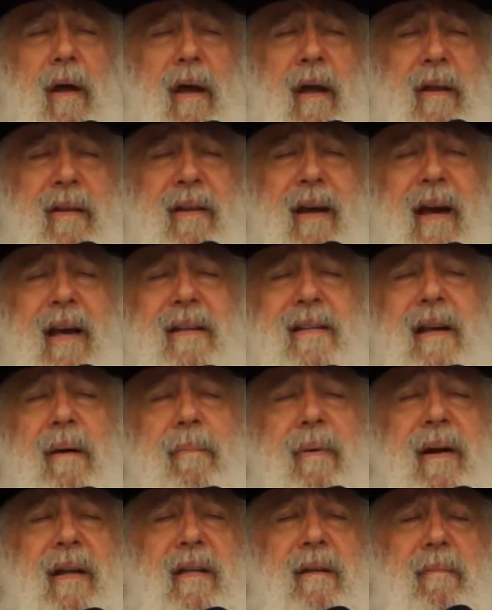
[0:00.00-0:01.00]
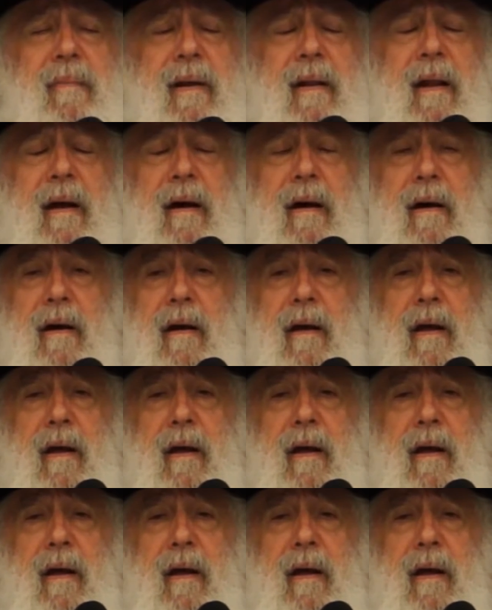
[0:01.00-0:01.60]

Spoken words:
And there is a Brit Milah.